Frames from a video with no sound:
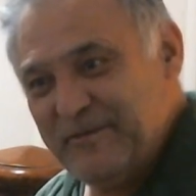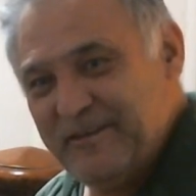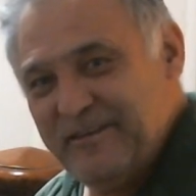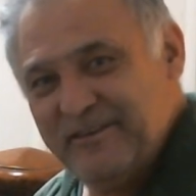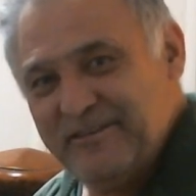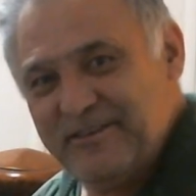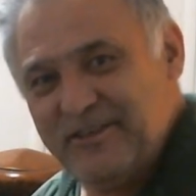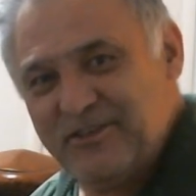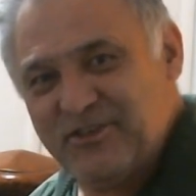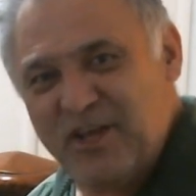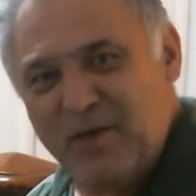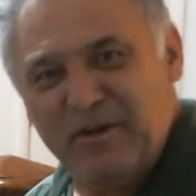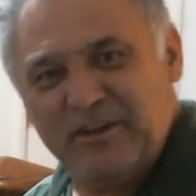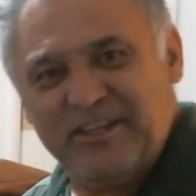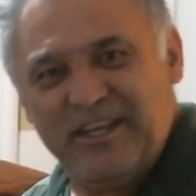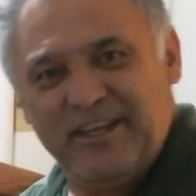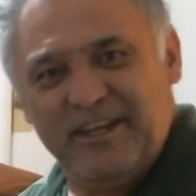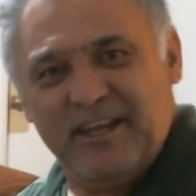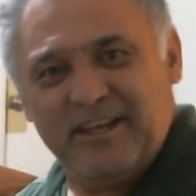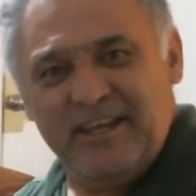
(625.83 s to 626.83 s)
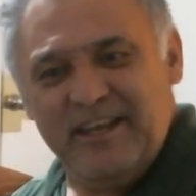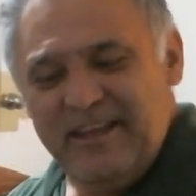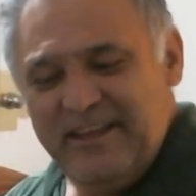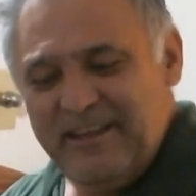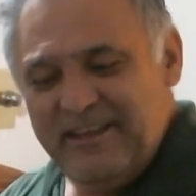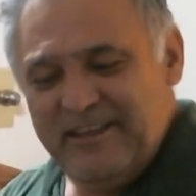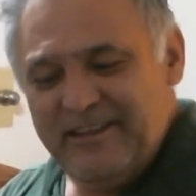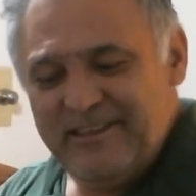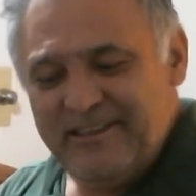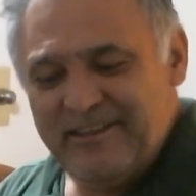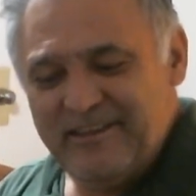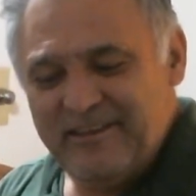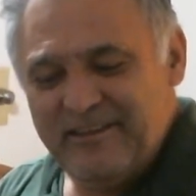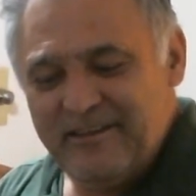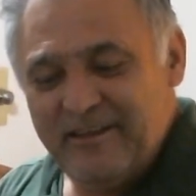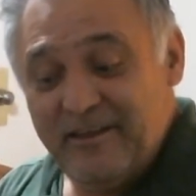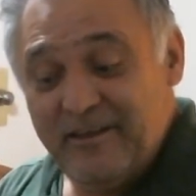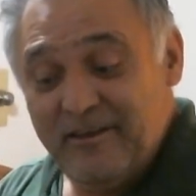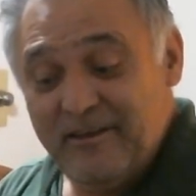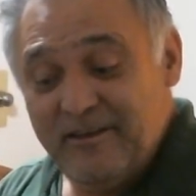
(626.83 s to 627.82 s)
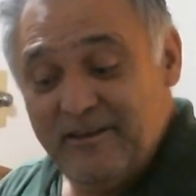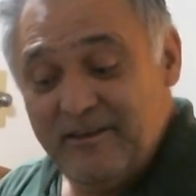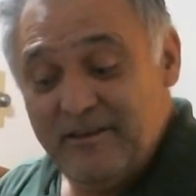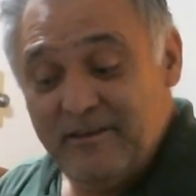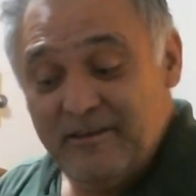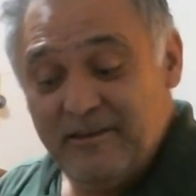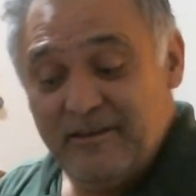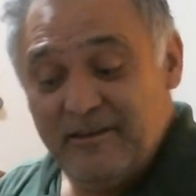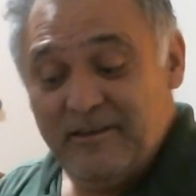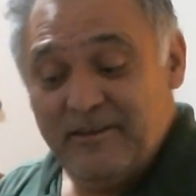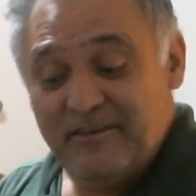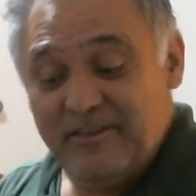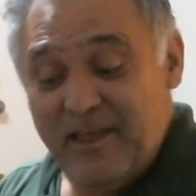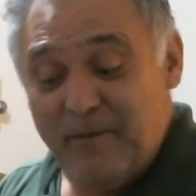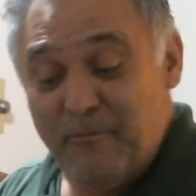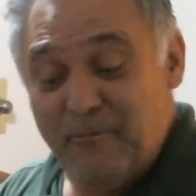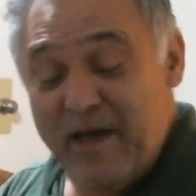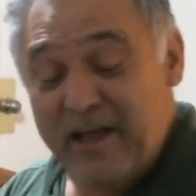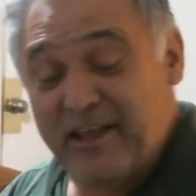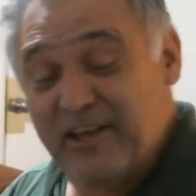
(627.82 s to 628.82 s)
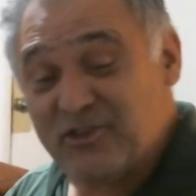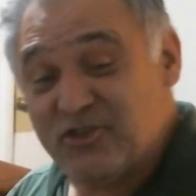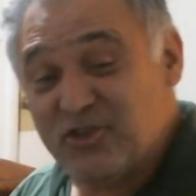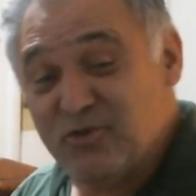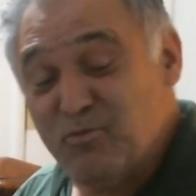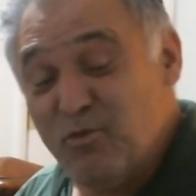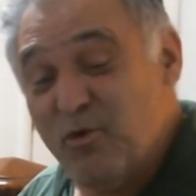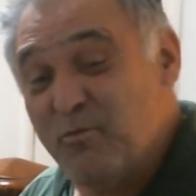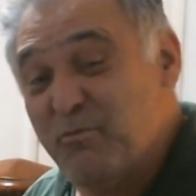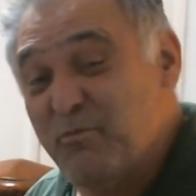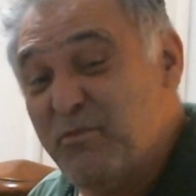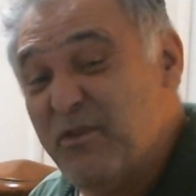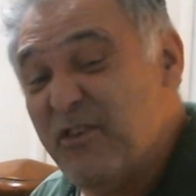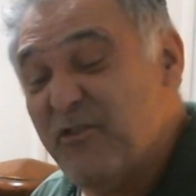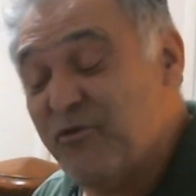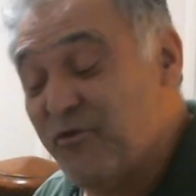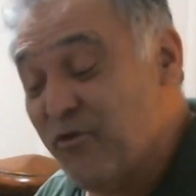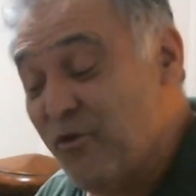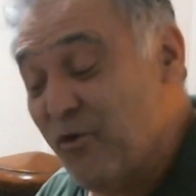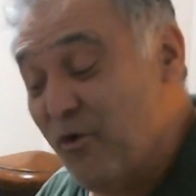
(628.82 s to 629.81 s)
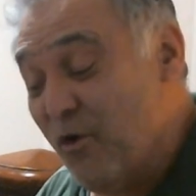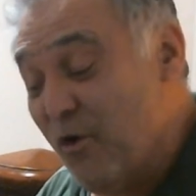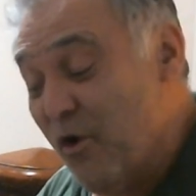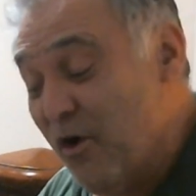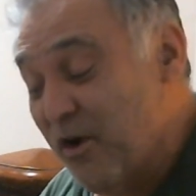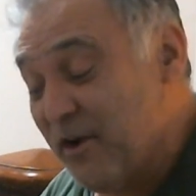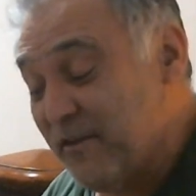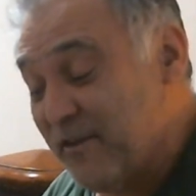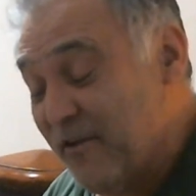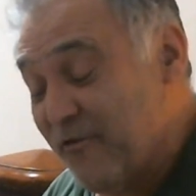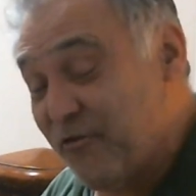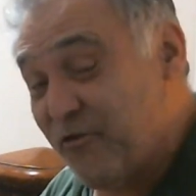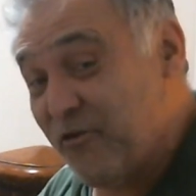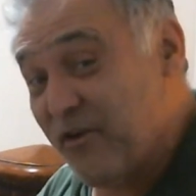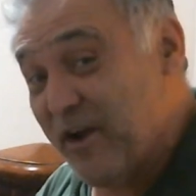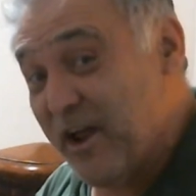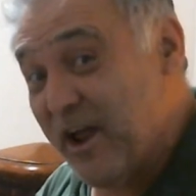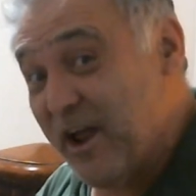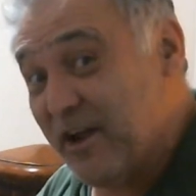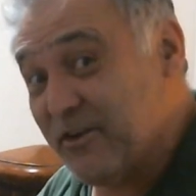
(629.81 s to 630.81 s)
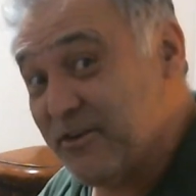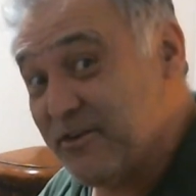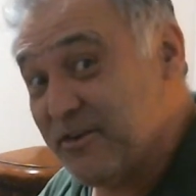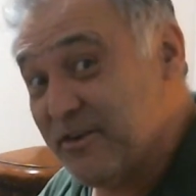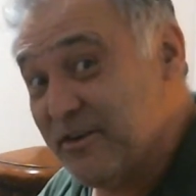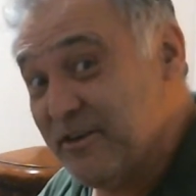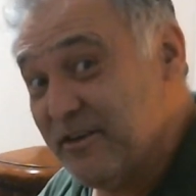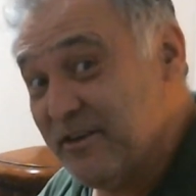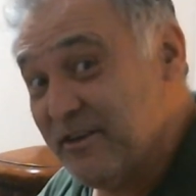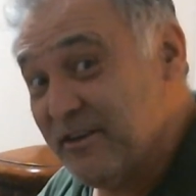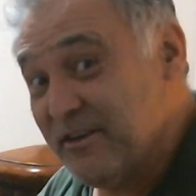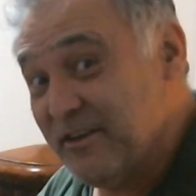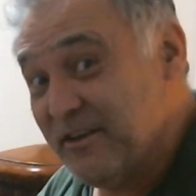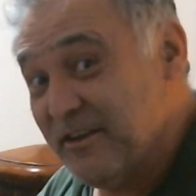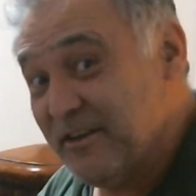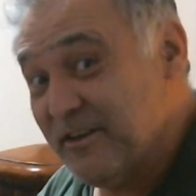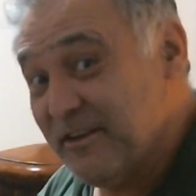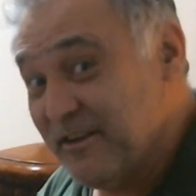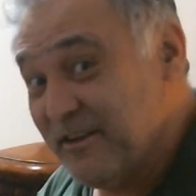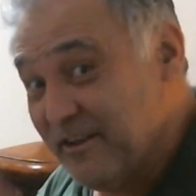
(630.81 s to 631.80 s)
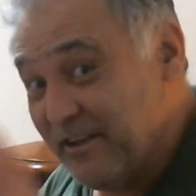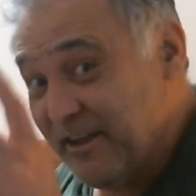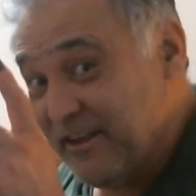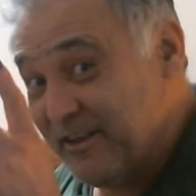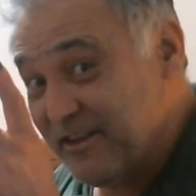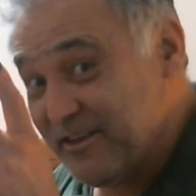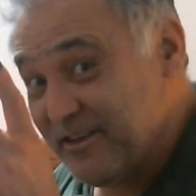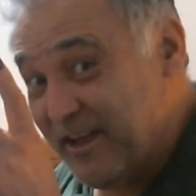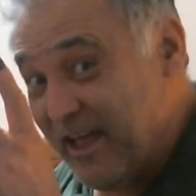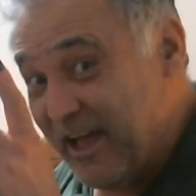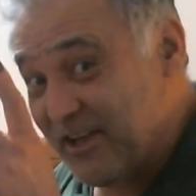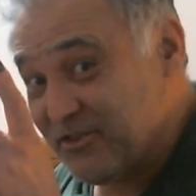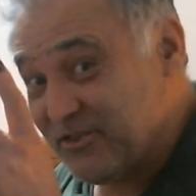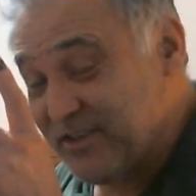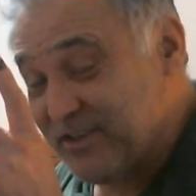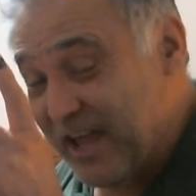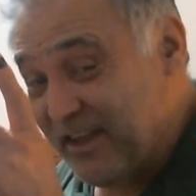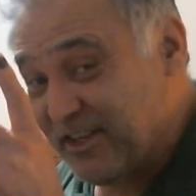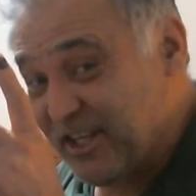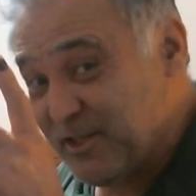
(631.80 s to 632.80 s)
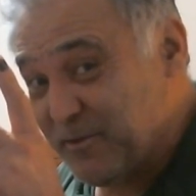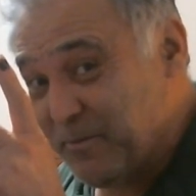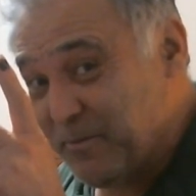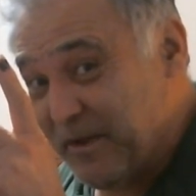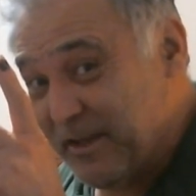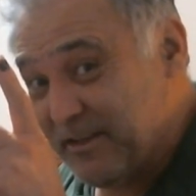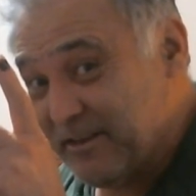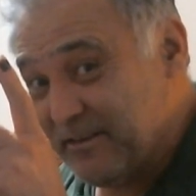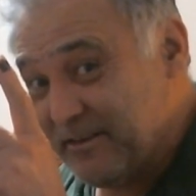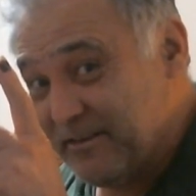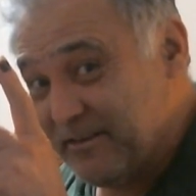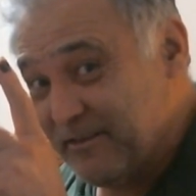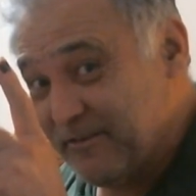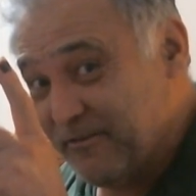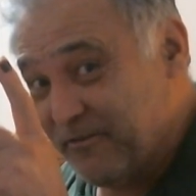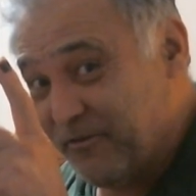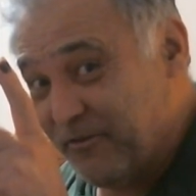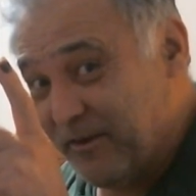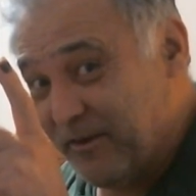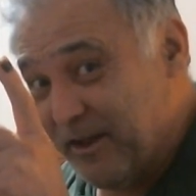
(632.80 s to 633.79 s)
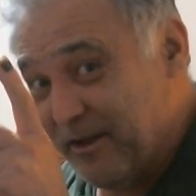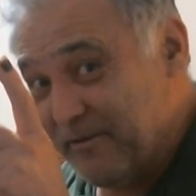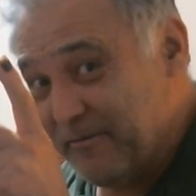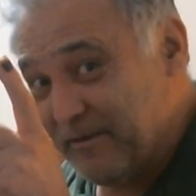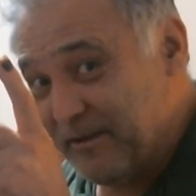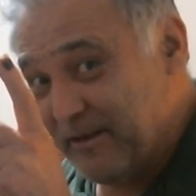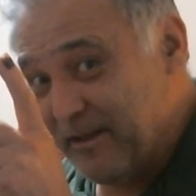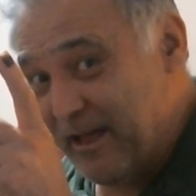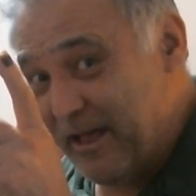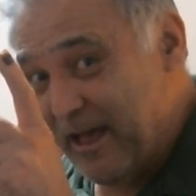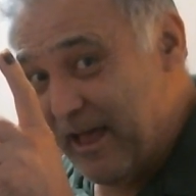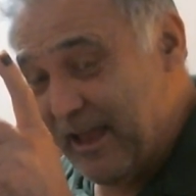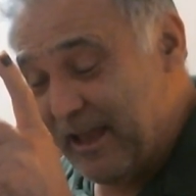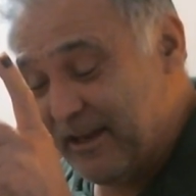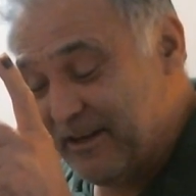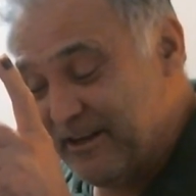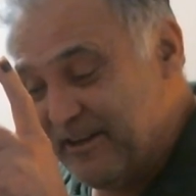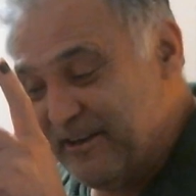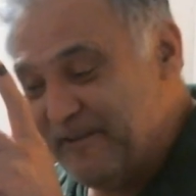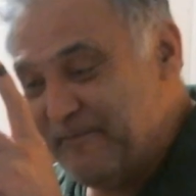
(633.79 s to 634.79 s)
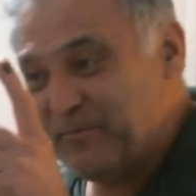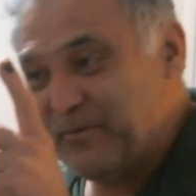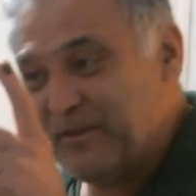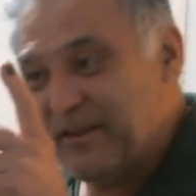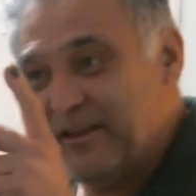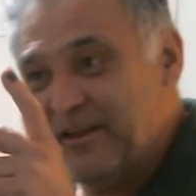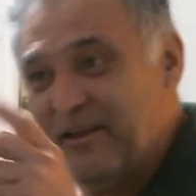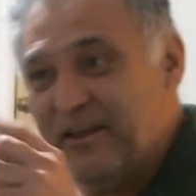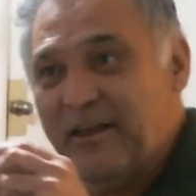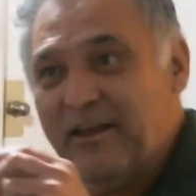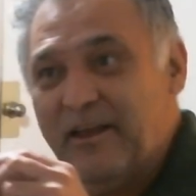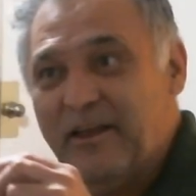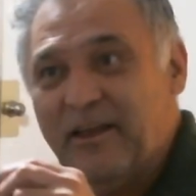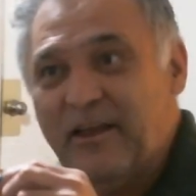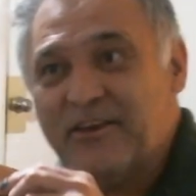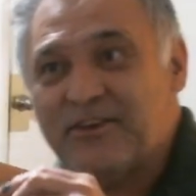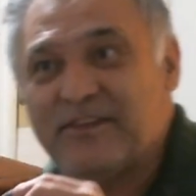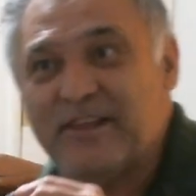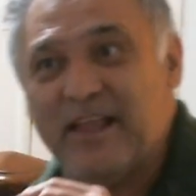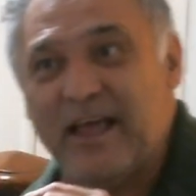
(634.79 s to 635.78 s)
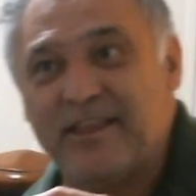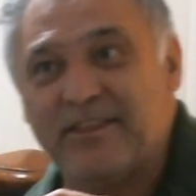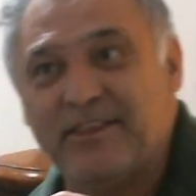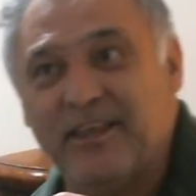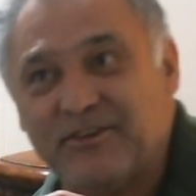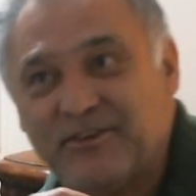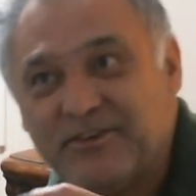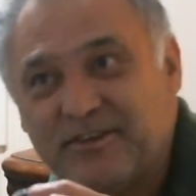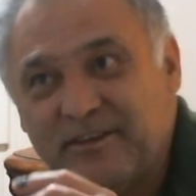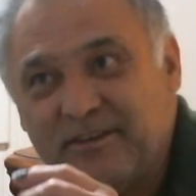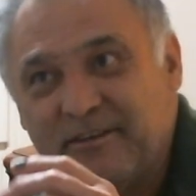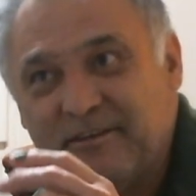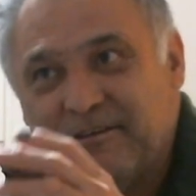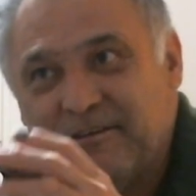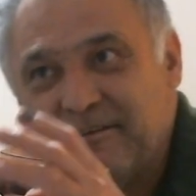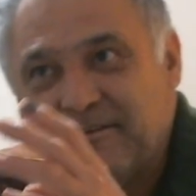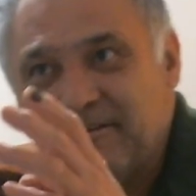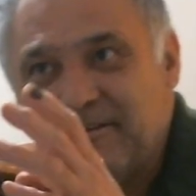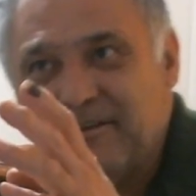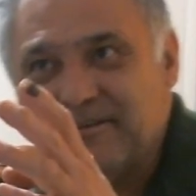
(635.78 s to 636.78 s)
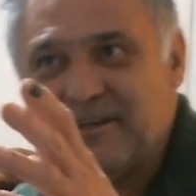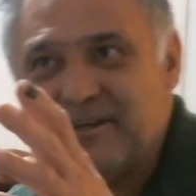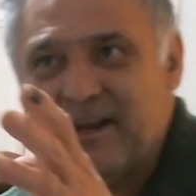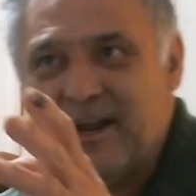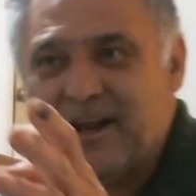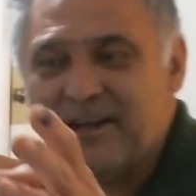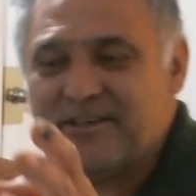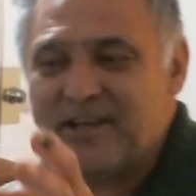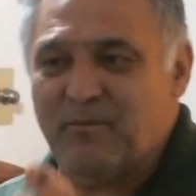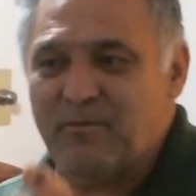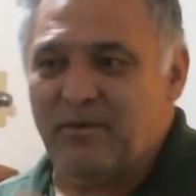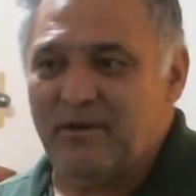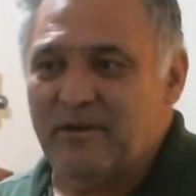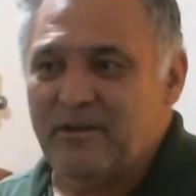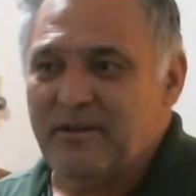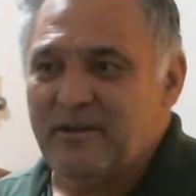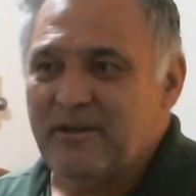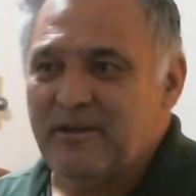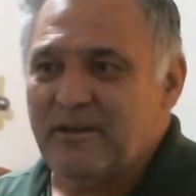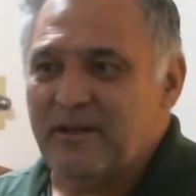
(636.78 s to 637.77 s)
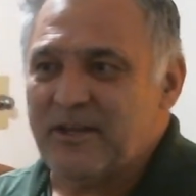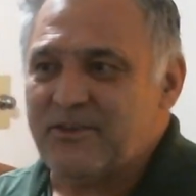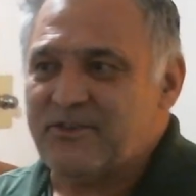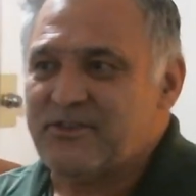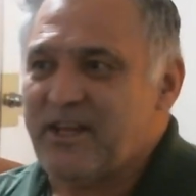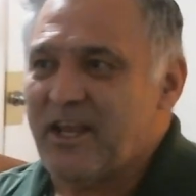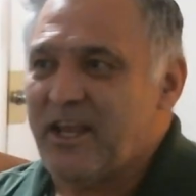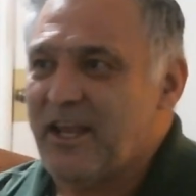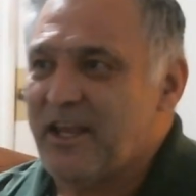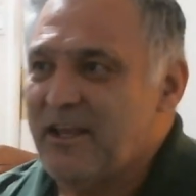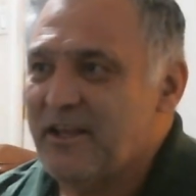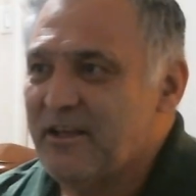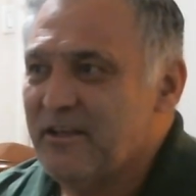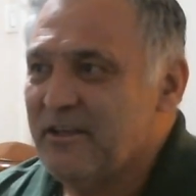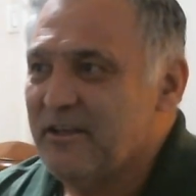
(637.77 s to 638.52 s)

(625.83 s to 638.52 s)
See, simultaneously, the back has to move before the front has to anticipate ahead. It's like this. Here's another example. Let's say